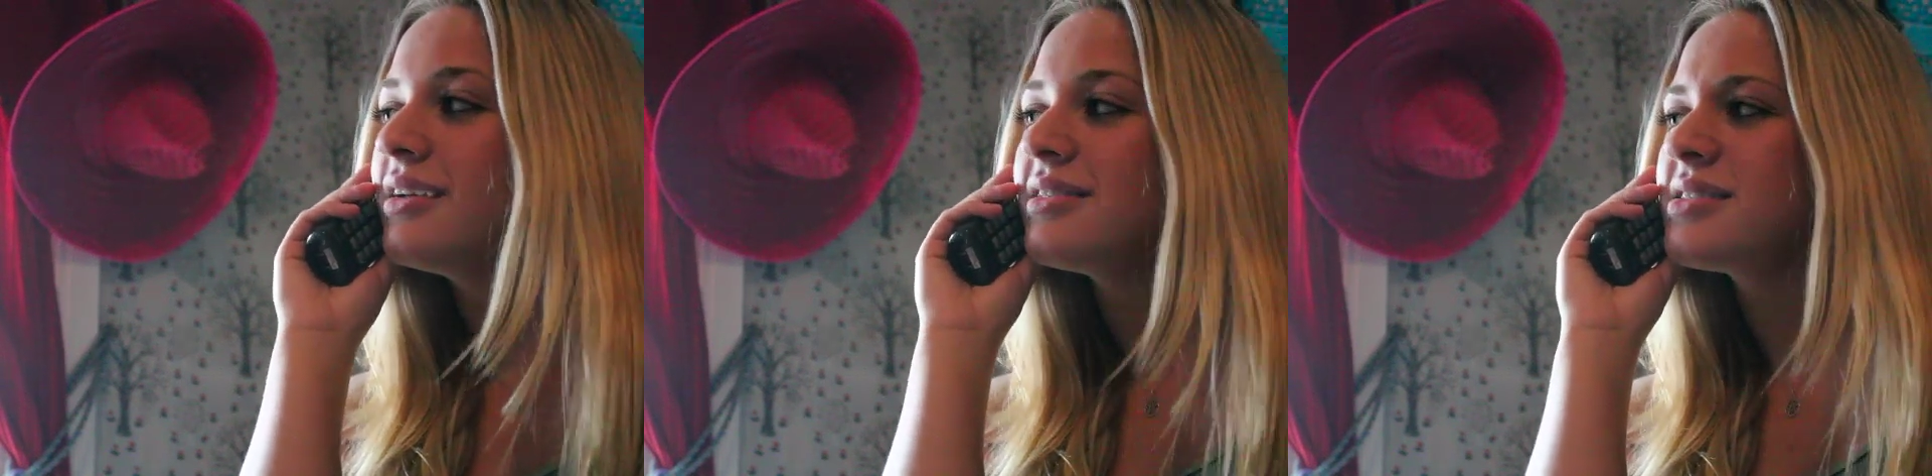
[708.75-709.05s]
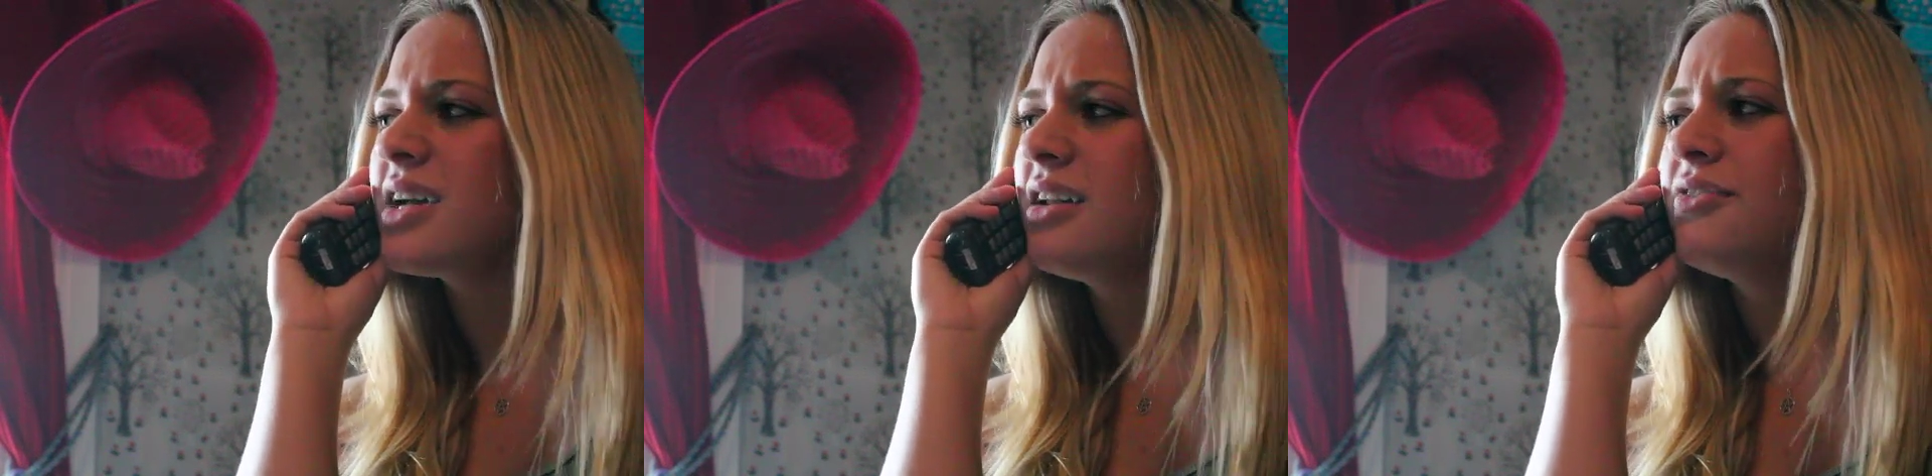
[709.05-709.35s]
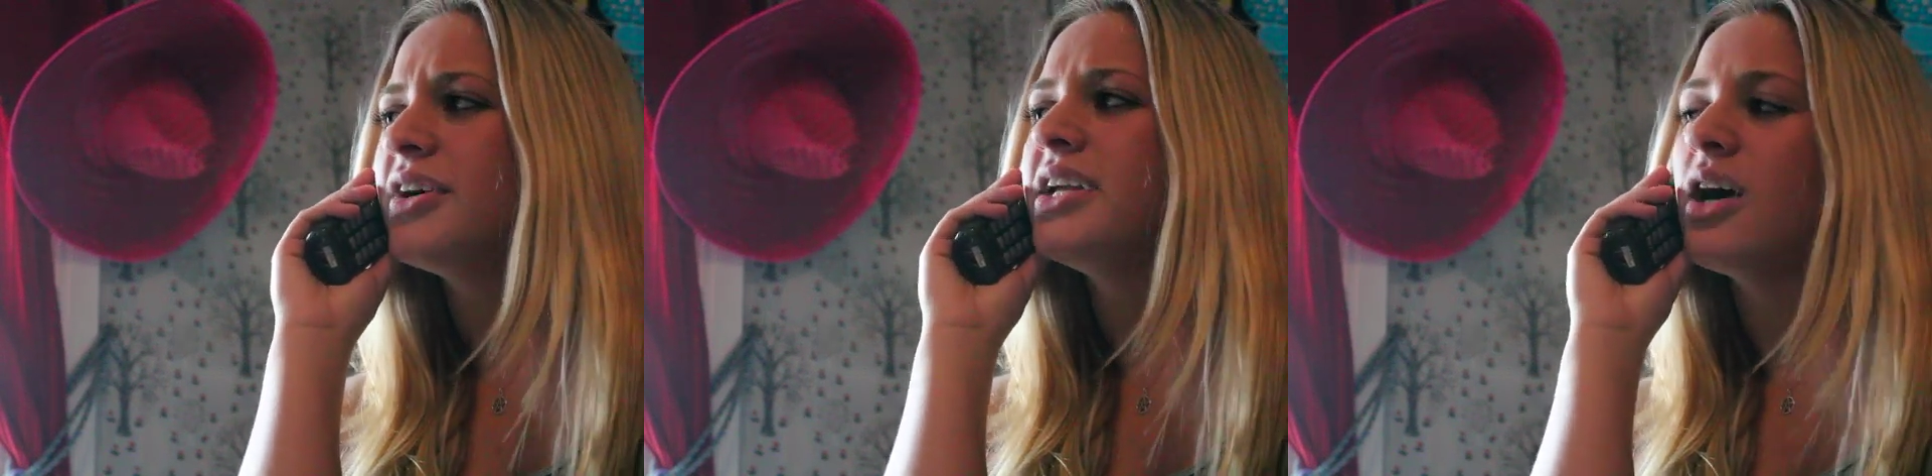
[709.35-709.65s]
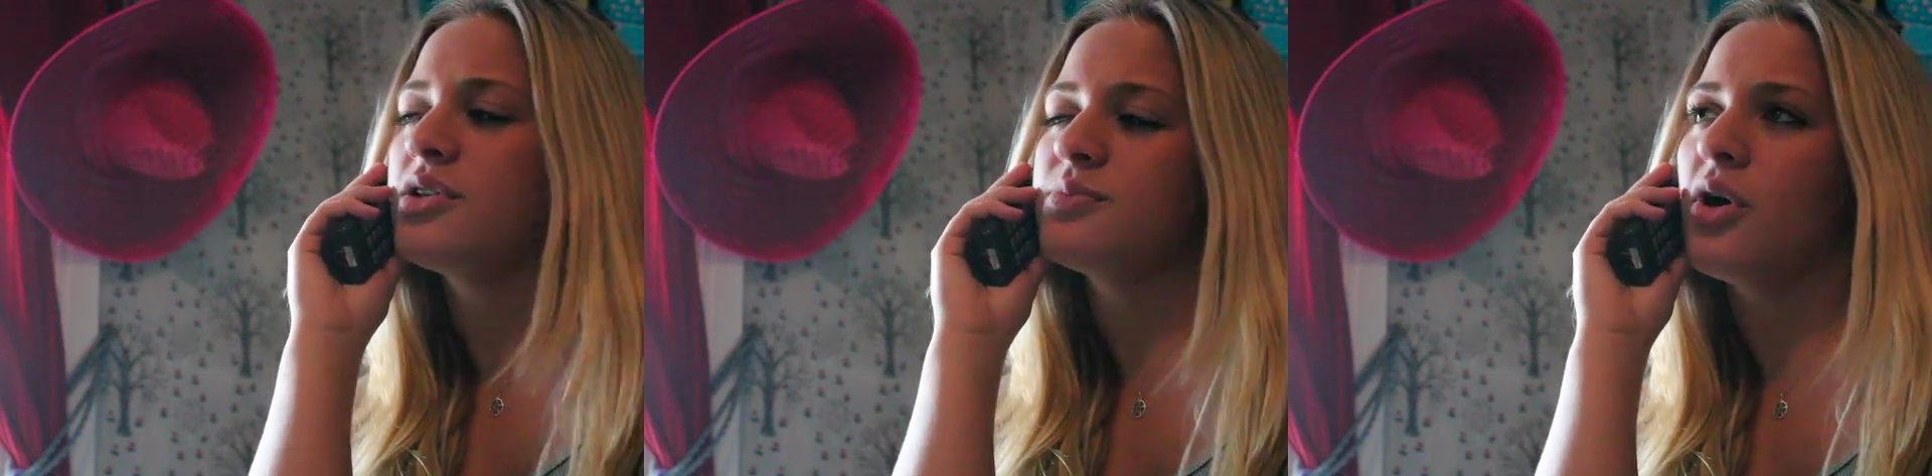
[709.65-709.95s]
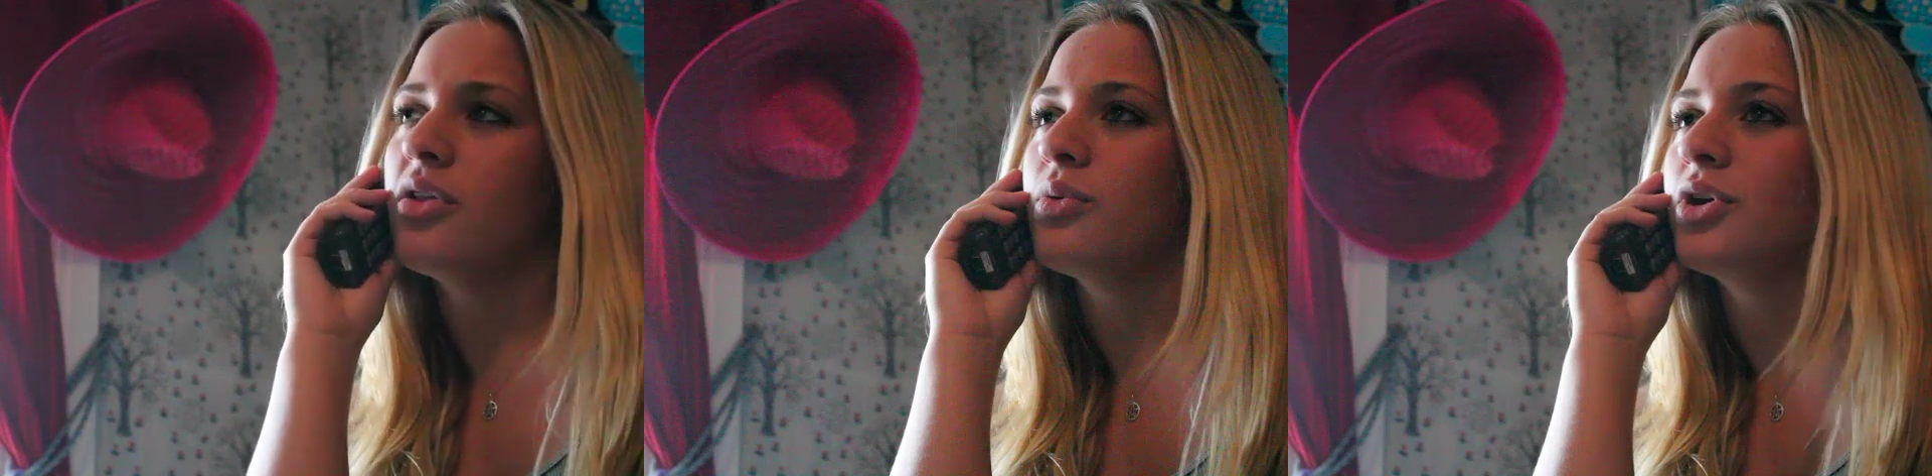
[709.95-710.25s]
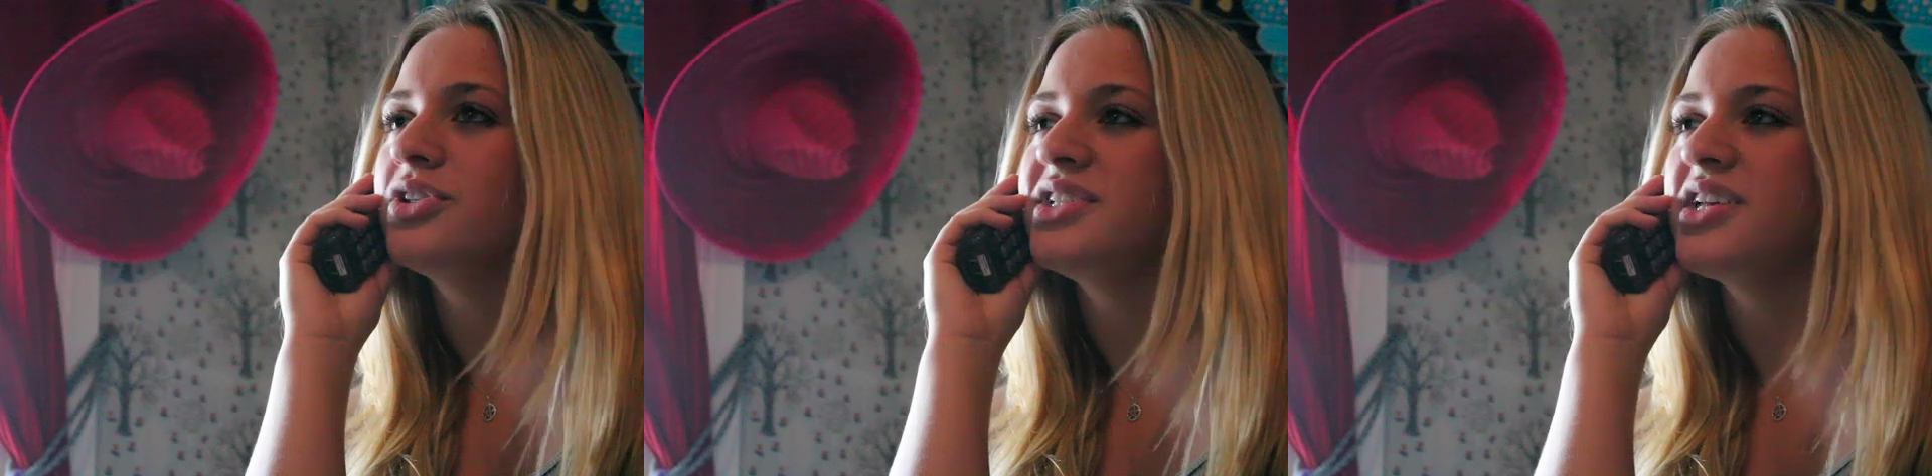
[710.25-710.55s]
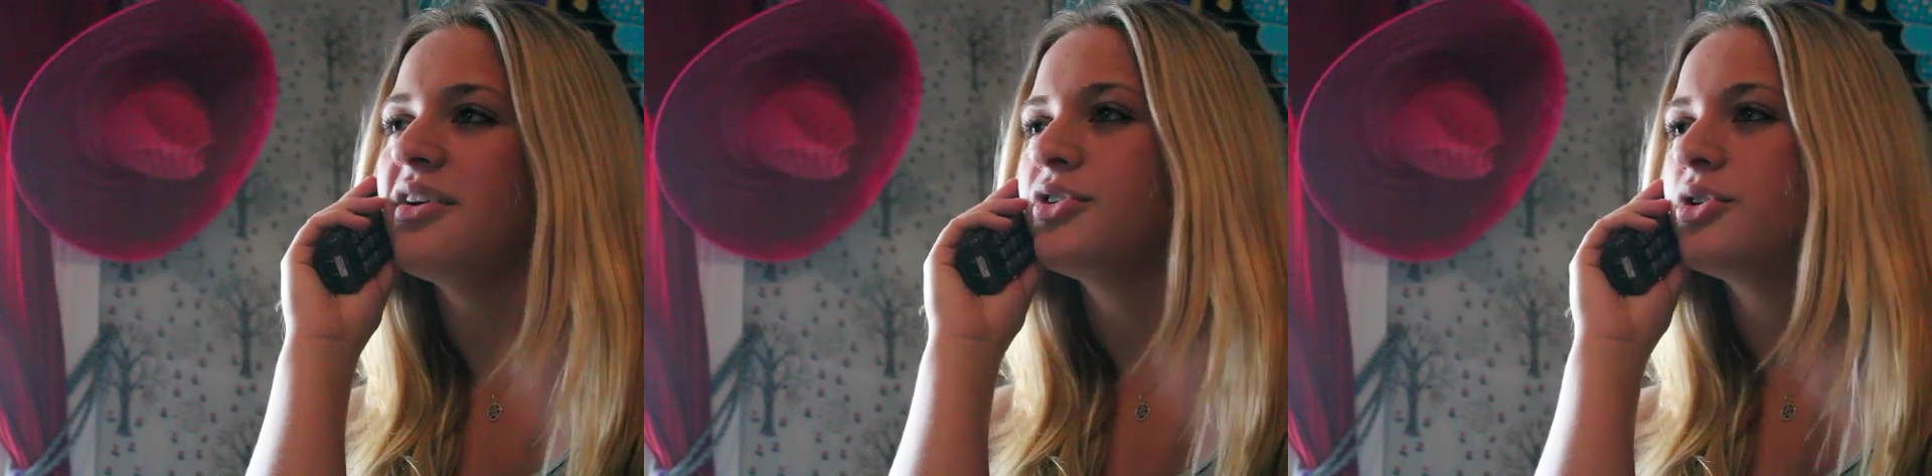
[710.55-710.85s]
It's kind of funny how small the world is
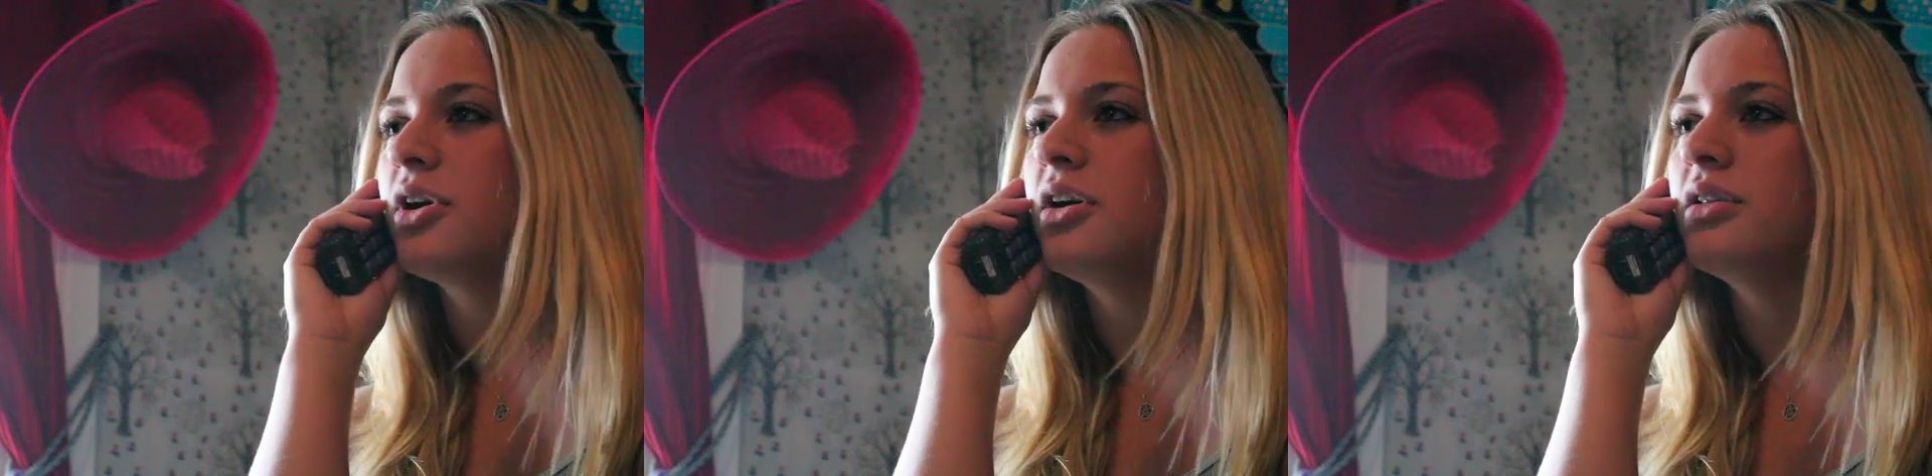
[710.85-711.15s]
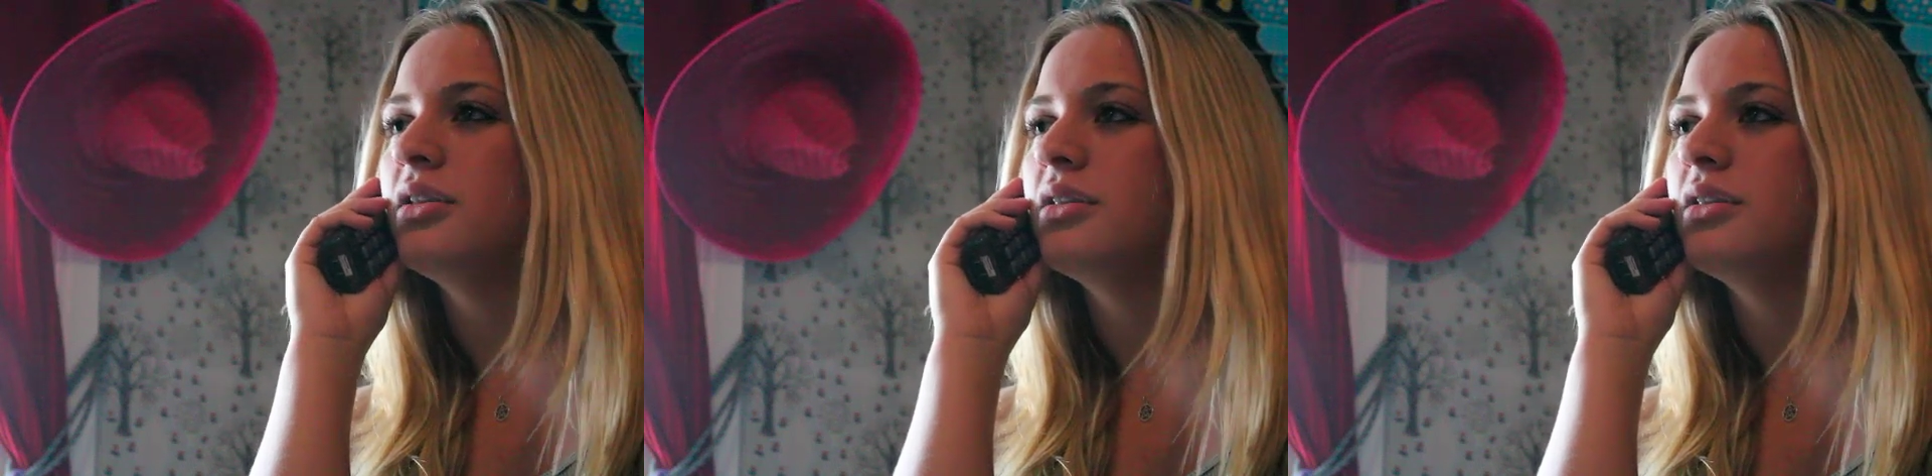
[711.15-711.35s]
after all.